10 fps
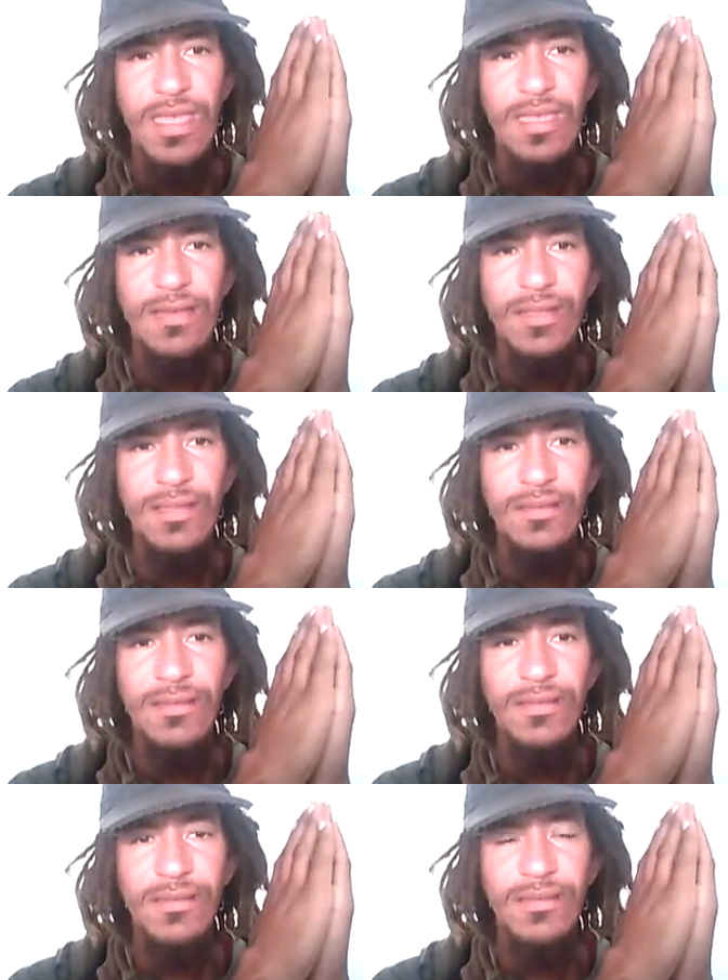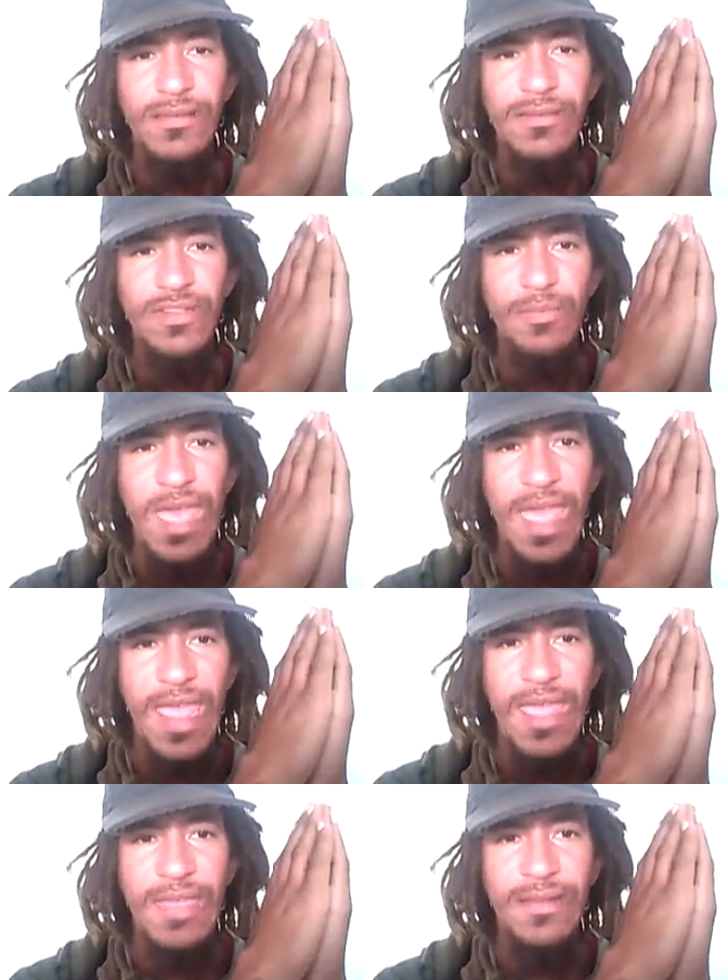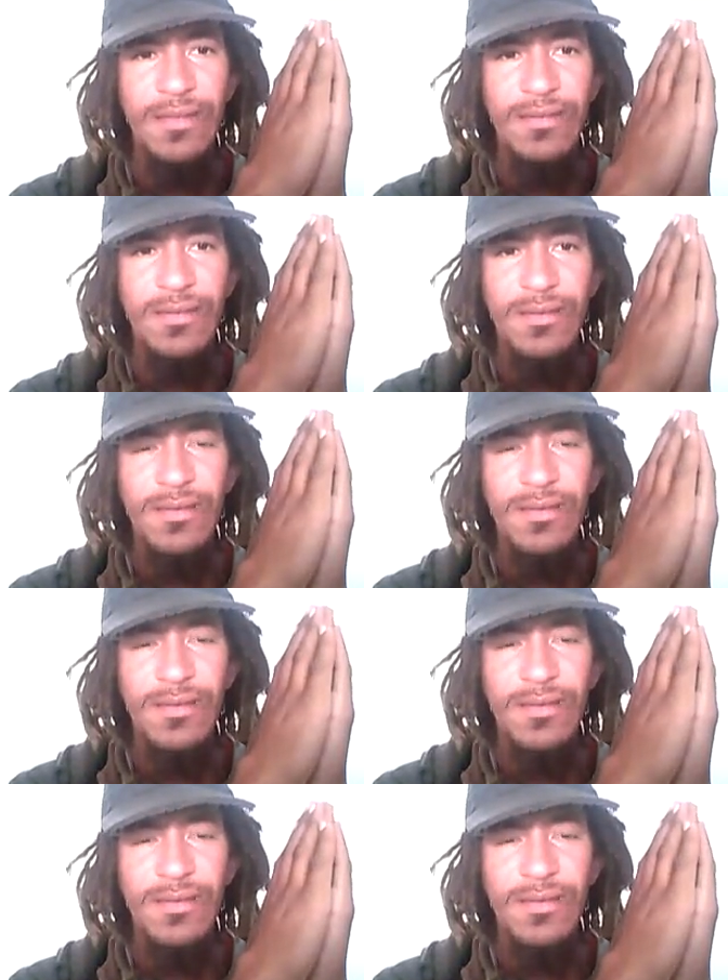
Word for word: England, Japan.